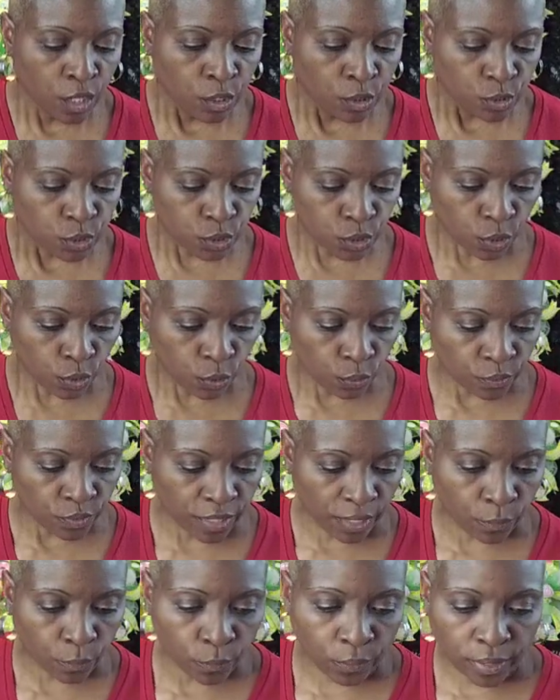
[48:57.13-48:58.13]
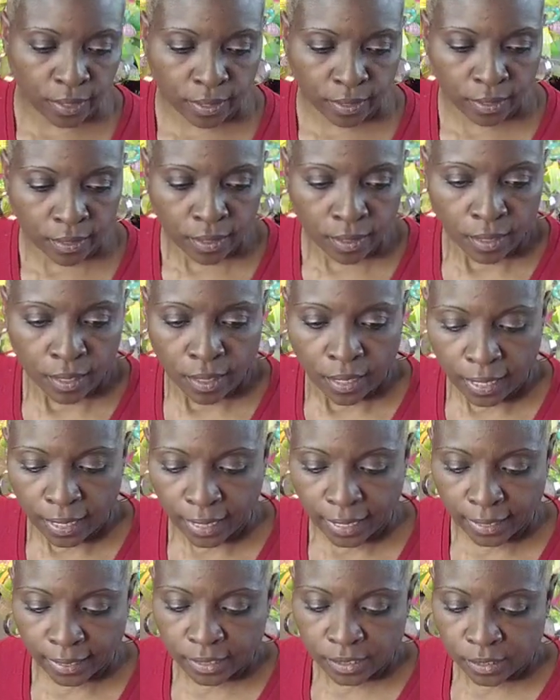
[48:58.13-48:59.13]
So that way
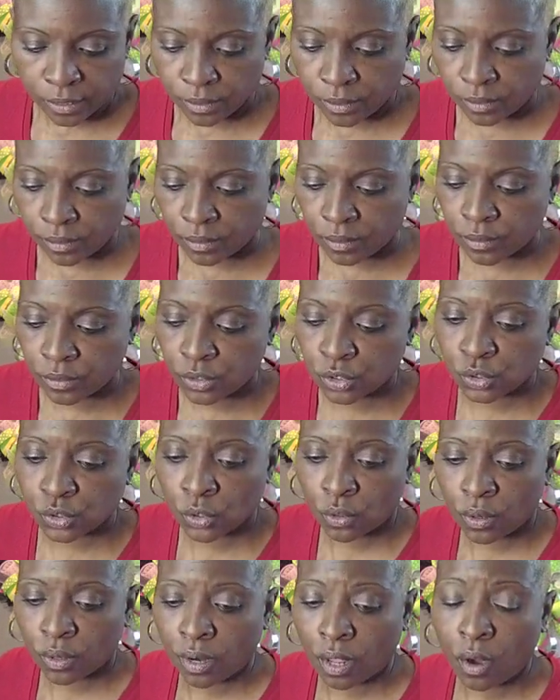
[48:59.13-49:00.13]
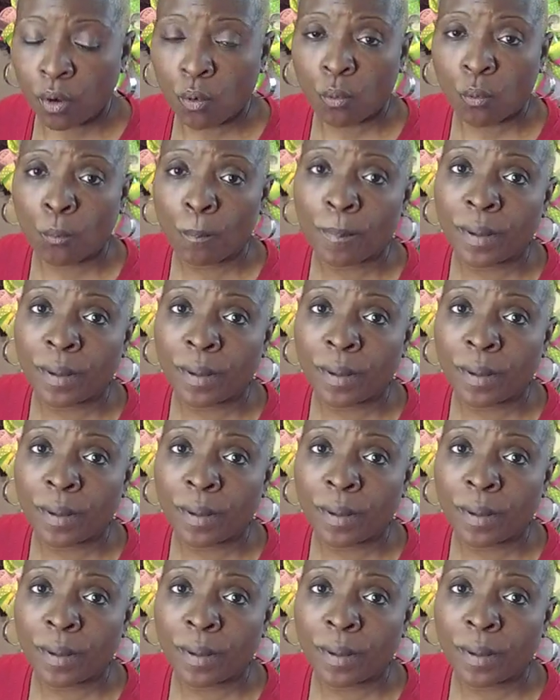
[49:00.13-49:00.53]
I can start on